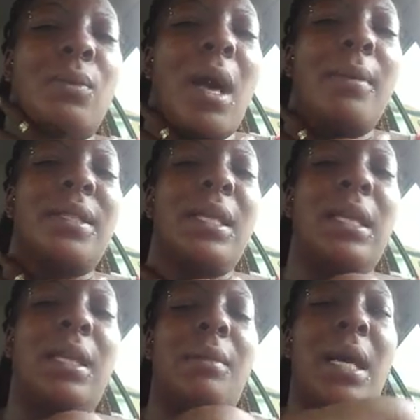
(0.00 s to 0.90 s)
while I was
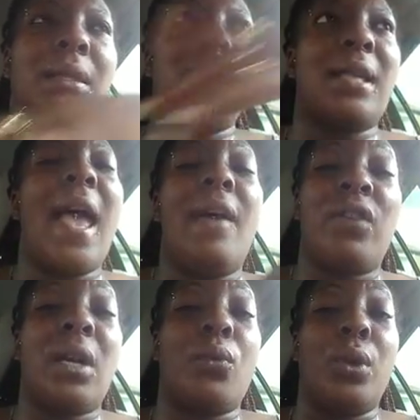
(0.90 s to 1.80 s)
thinking about this, I have
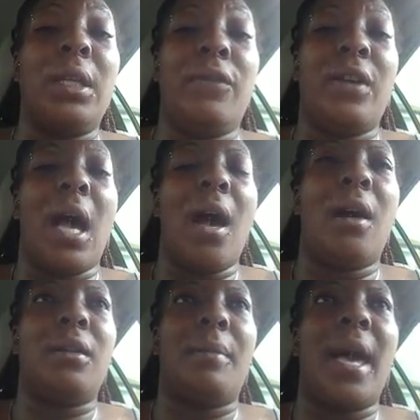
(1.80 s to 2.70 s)
really forgot
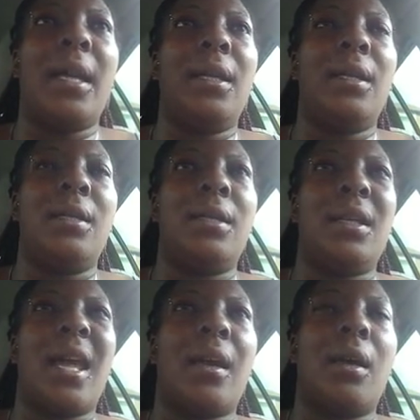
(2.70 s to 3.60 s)
all about it until
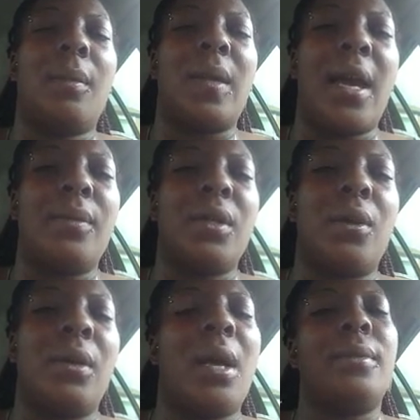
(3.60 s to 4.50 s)
like a couple of hours
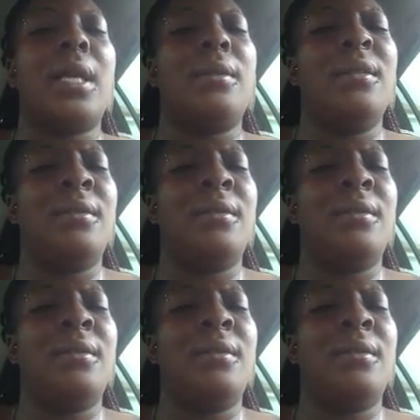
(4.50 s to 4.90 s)
ago, and I was like,